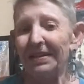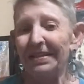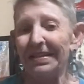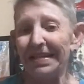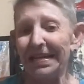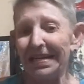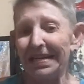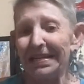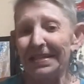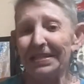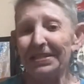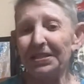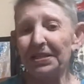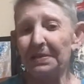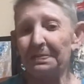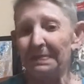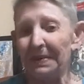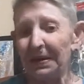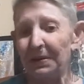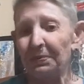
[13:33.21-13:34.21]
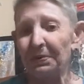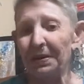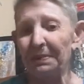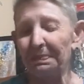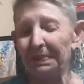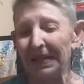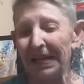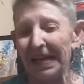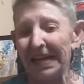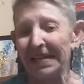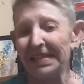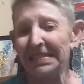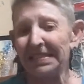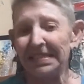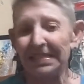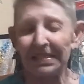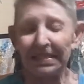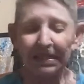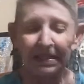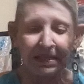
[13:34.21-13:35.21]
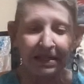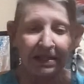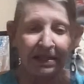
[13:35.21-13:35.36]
needed to be replaced,